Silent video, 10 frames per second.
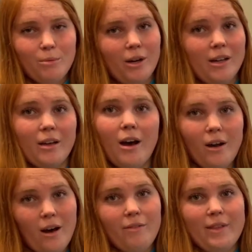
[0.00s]
We're going to
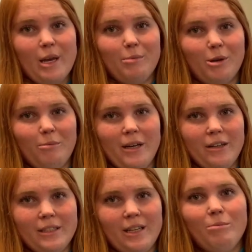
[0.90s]
cut off the apical
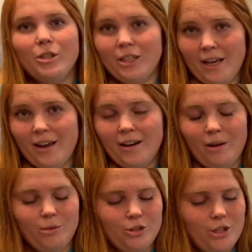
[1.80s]
meristem, which again,
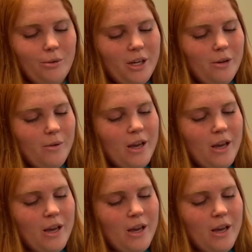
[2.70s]
I will show you.